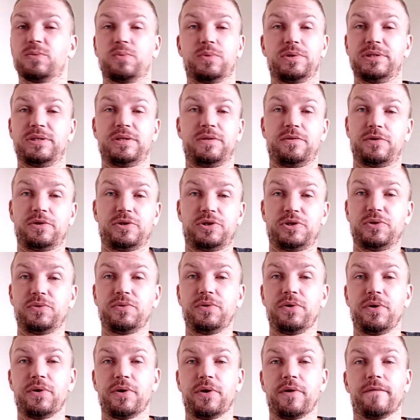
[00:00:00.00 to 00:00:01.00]
Was he the
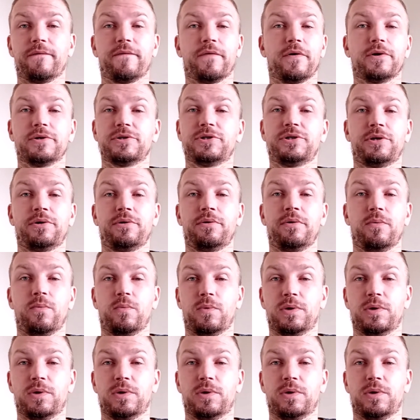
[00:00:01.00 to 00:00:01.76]
junior year version?